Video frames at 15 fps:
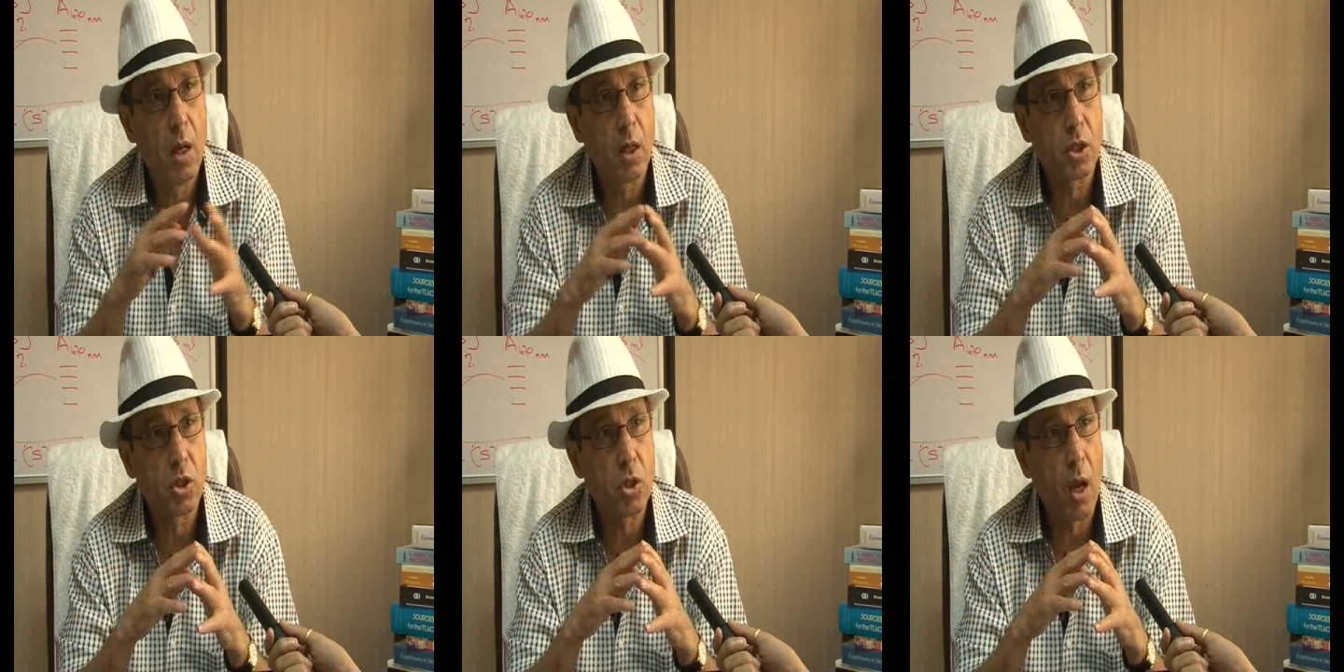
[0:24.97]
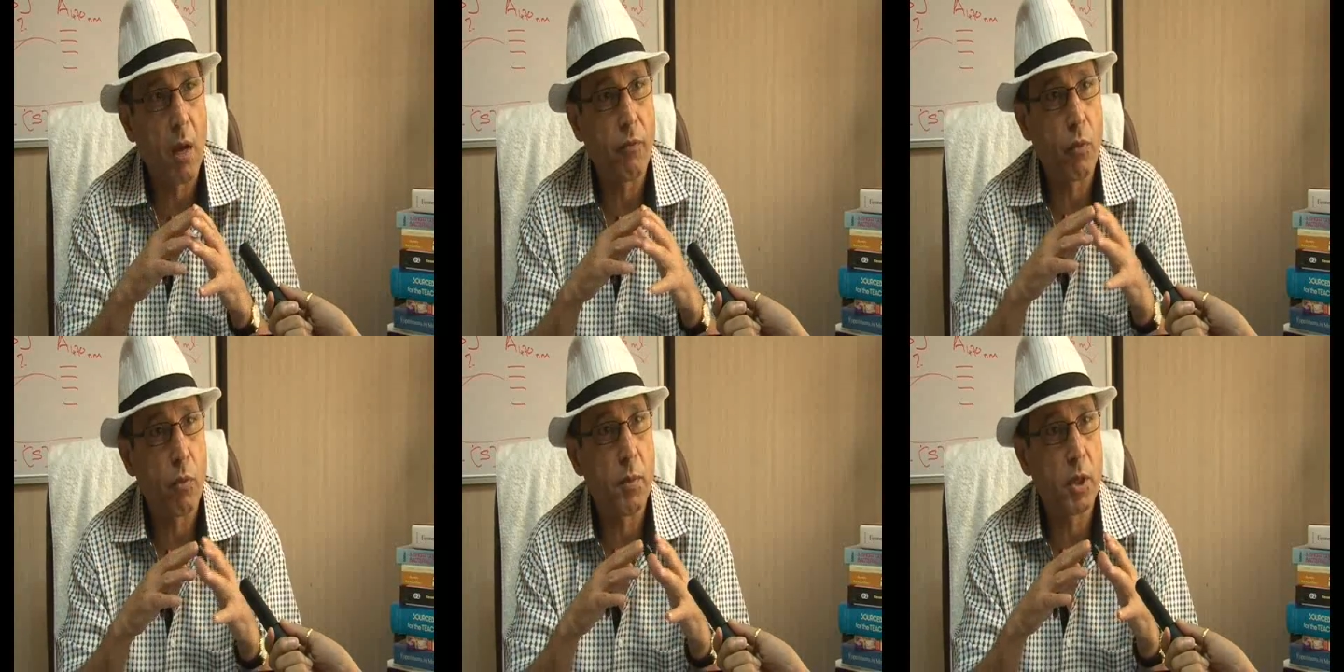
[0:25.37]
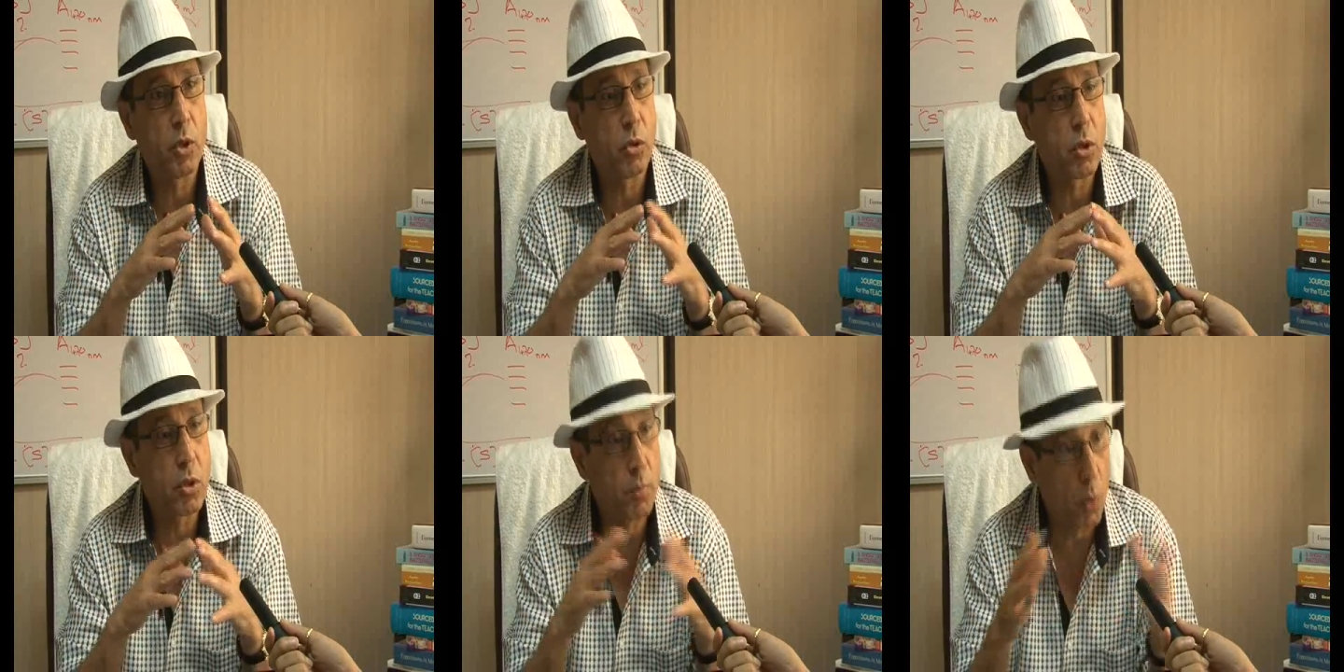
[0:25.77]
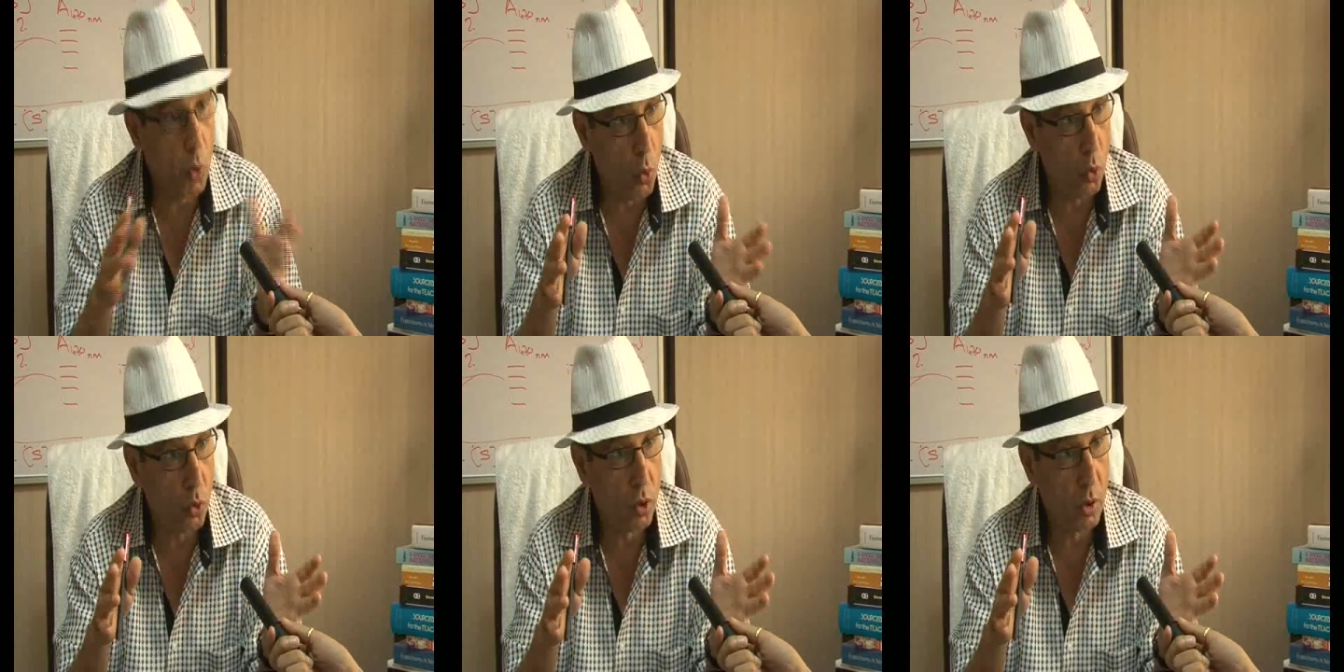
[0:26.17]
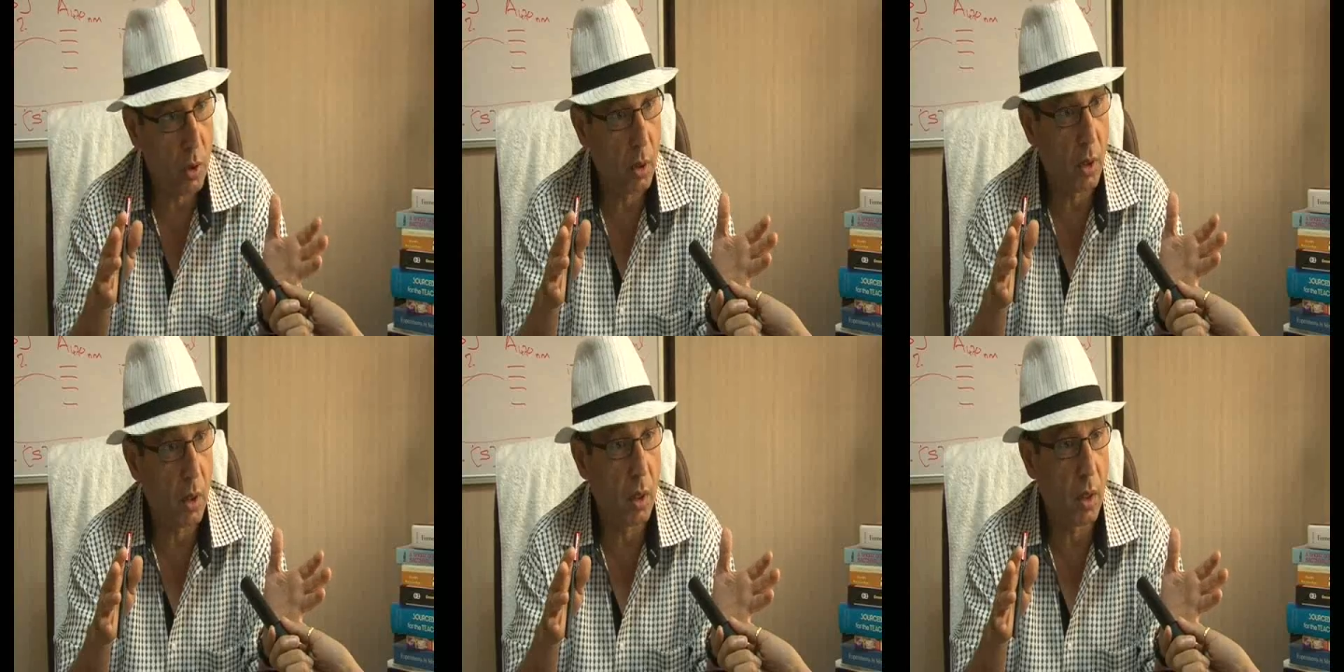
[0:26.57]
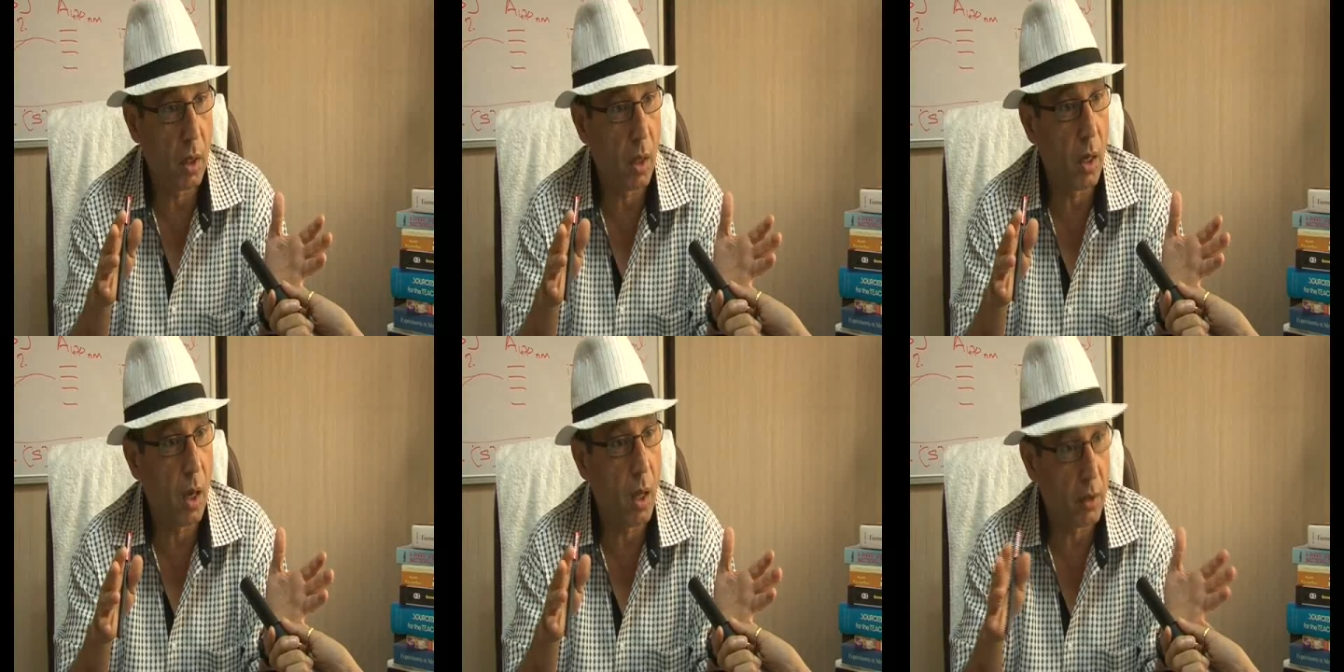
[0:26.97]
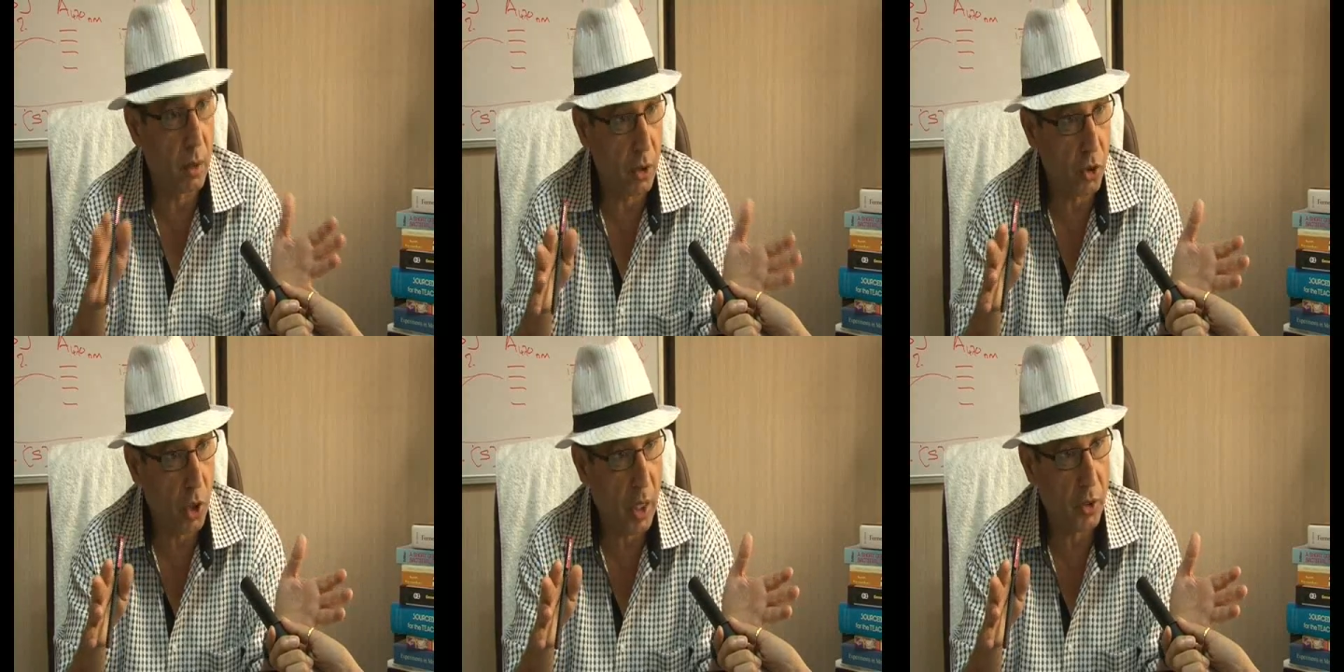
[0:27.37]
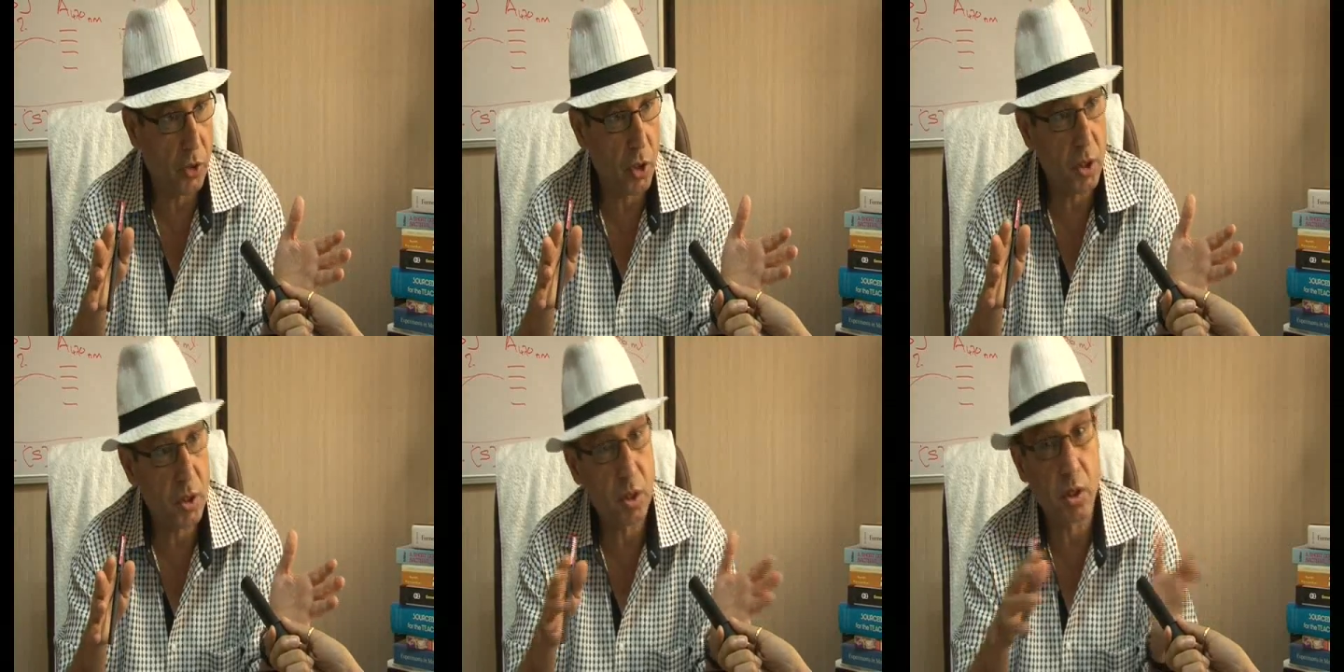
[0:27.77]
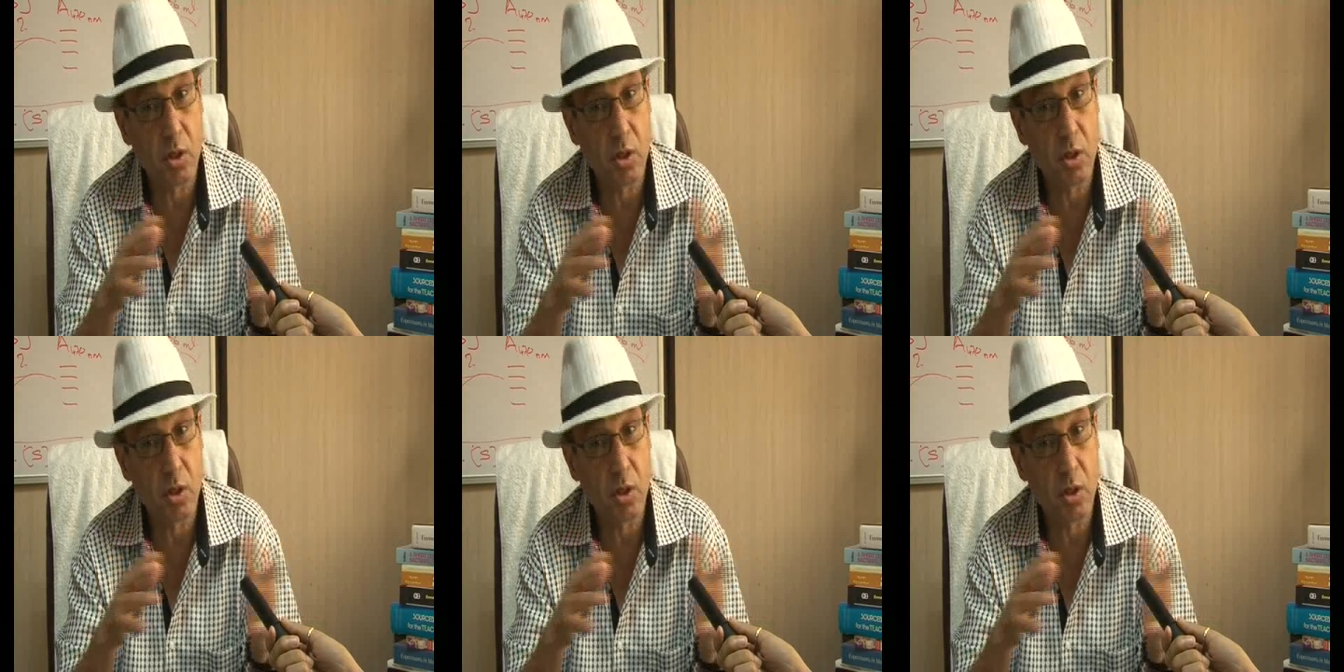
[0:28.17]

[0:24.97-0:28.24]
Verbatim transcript: It's time for me to explore uh, other challenges.